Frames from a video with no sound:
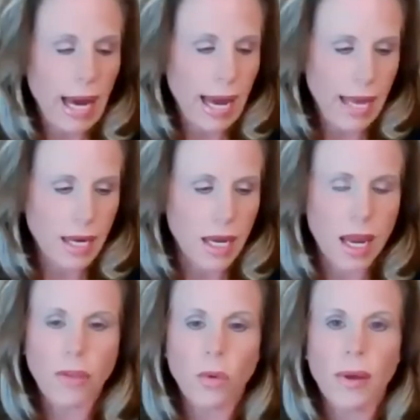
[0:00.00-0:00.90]
I had
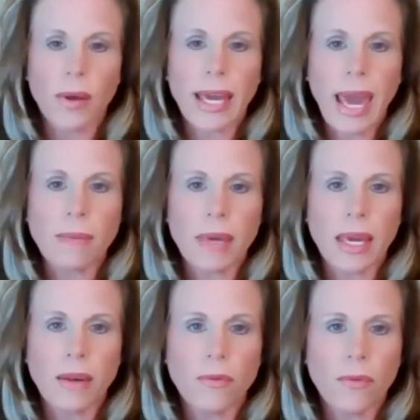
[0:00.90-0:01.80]
another one that came
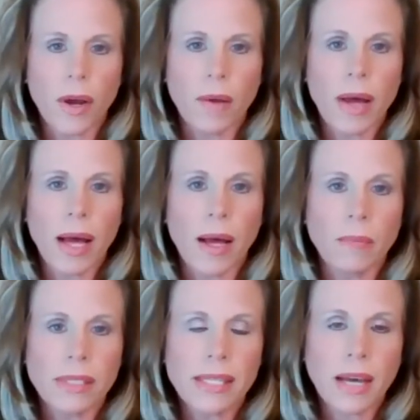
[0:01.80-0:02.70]
in from
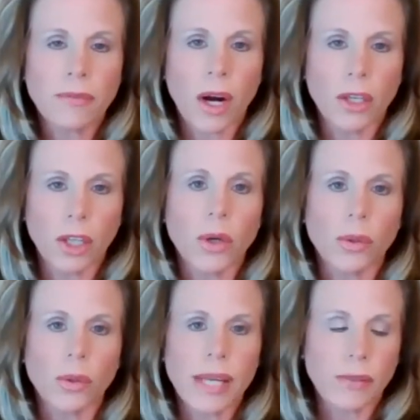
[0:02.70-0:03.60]
our
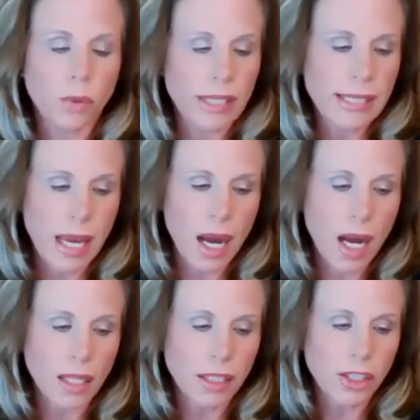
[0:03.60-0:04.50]
local South Florida State
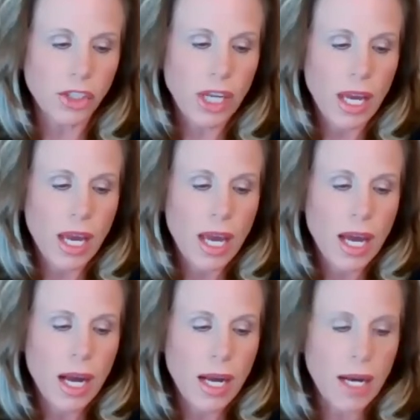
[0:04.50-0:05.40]
College.
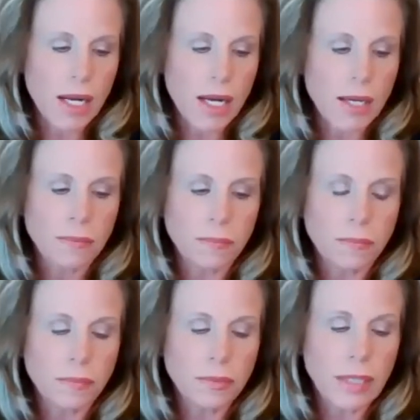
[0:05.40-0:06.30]

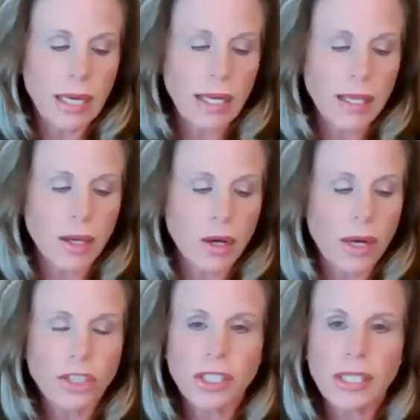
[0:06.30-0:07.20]
The
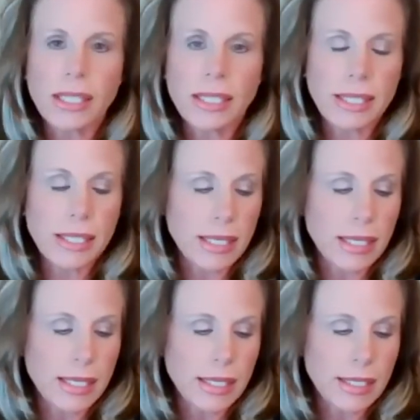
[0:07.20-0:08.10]
question
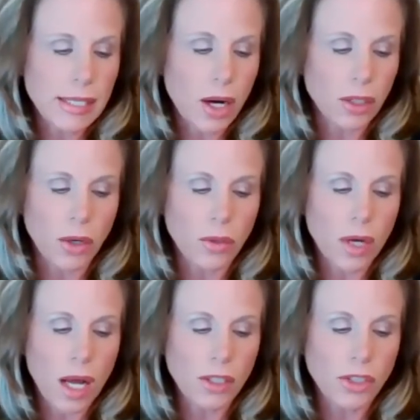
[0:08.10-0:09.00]
is our local
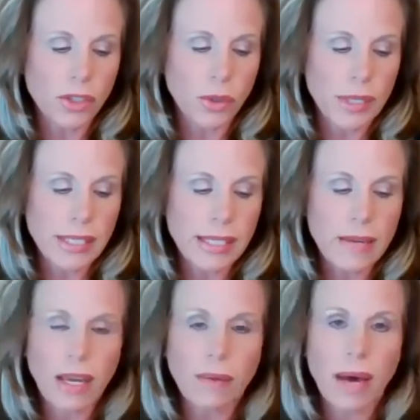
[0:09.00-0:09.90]
colleges are
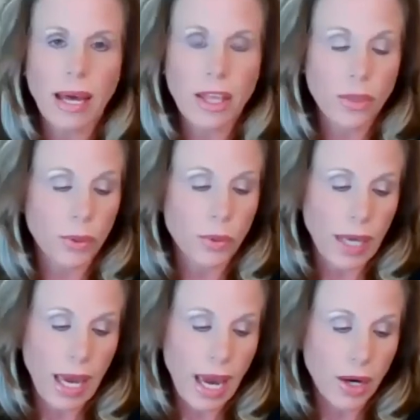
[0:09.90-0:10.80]
receiving money through
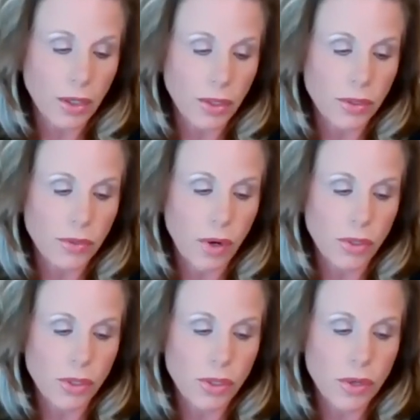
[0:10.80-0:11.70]
CARES for our
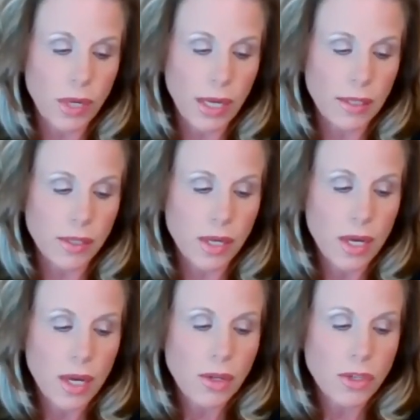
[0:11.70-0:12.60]
students.
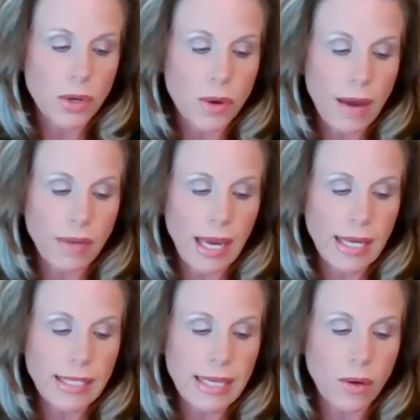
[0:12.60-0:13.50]
Do you have any
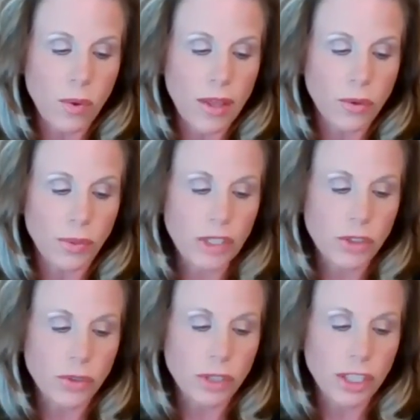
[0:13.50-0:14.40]
idea what the
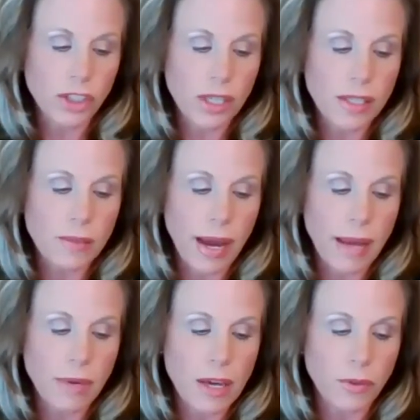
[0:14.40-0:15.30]
restrictions
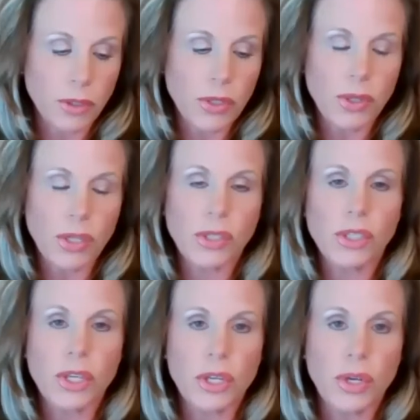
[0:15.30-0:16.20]
might be for students
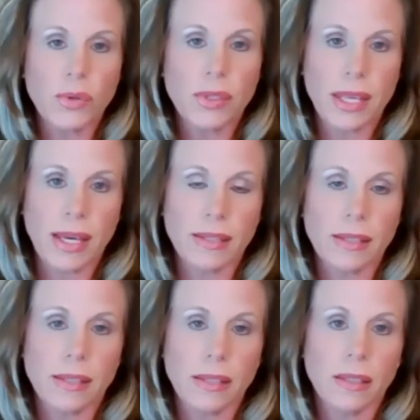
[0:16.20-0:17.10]
to use
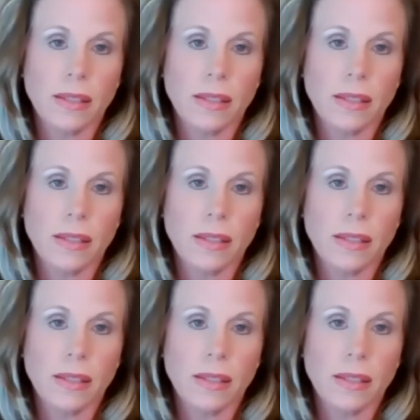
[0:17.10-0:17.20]
this?